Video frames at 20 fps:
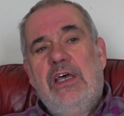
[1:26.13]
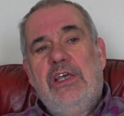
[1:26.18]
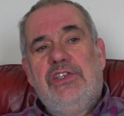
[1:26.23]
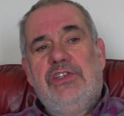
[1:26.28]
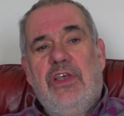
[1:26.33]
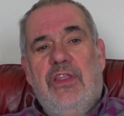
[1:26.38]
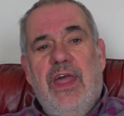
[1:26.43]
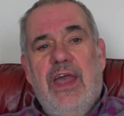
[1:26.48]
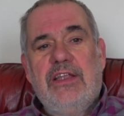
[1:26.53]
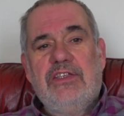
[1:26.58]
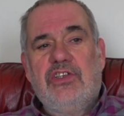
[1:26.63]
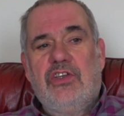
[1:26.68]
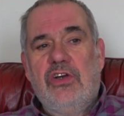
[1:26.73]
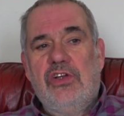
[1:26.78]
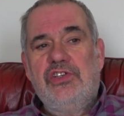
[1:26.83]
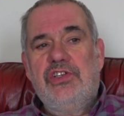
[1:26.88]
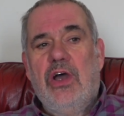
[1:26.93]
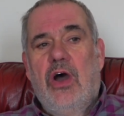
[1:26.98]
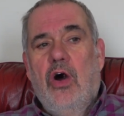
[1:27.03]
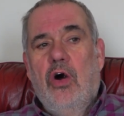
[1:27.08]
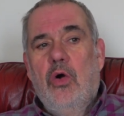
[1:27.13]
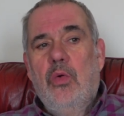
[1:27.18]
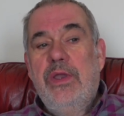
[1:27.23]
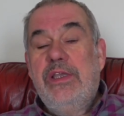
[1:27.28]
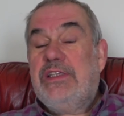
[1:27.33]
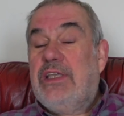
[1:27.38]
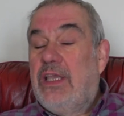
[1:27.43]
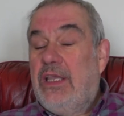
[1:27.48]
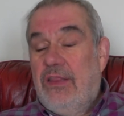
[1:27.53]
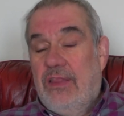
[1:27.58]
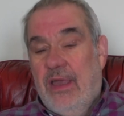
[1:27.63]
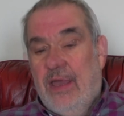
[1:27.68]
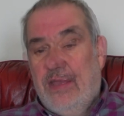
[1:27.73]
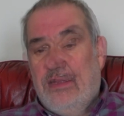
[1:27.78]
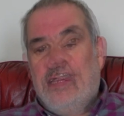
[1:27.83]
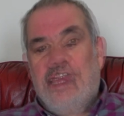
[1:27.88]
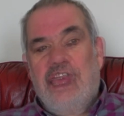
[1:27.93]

So that's good. So always eat that.